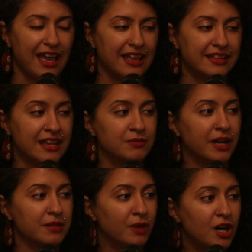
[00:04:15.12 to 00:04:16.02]
And then
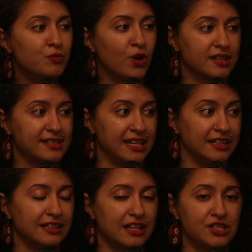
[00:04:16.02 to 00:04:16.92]
my mom walks
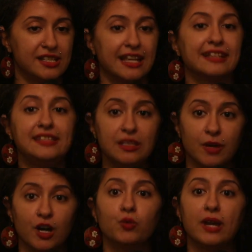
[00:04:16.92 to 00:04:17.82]
in, and she's like,
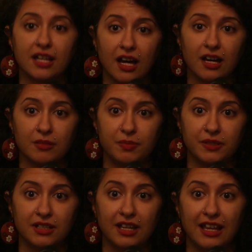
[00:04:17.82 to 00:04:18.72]
Dima, wake up.
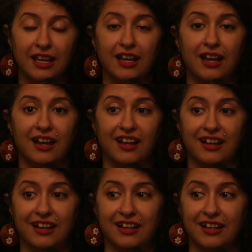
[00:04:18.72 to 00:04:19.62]

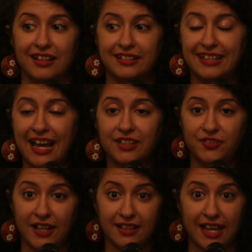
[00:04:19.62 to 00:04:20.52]
Dad
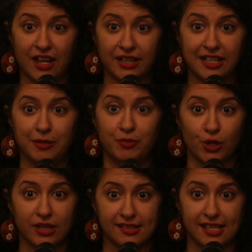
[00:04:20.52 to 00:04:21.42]
fell down, and he
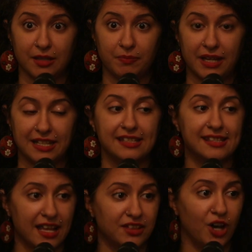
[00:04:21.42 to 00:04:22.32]
broke his hip, and he's
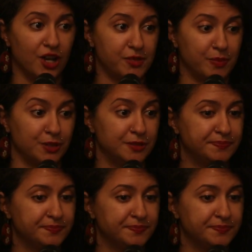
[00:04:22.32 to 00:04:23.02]
at the hospital.